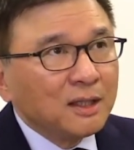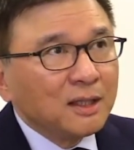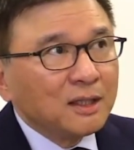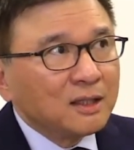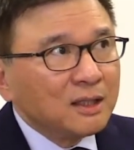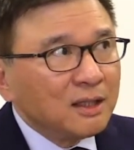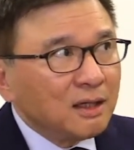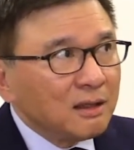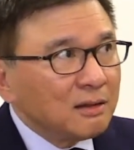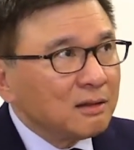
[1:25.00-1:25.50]

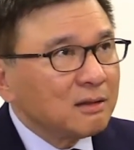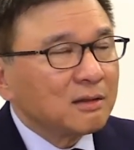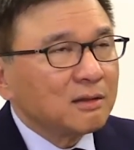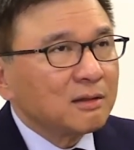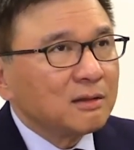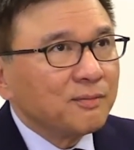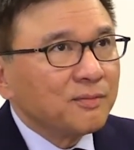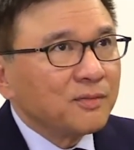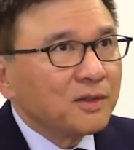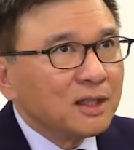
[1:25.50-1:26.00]
The other,
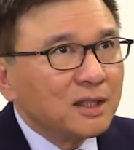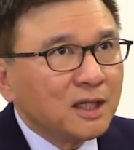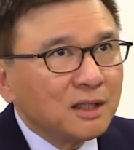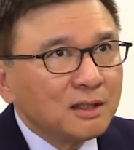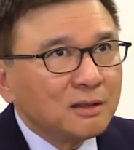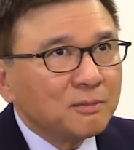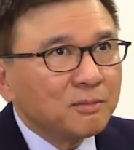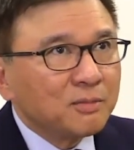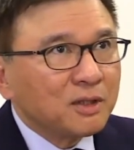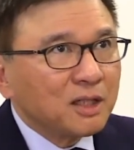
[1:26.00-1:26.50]
the
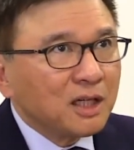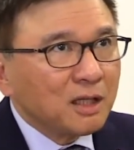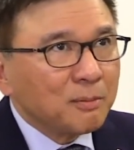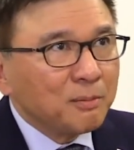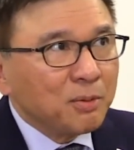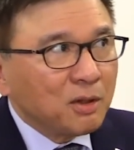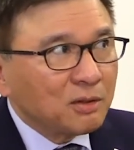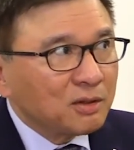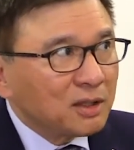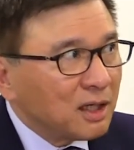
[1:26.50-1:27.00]
other, the other,
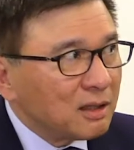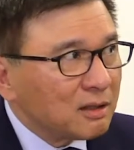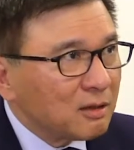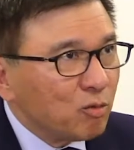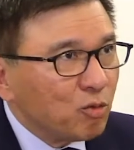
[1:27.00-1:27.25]
the other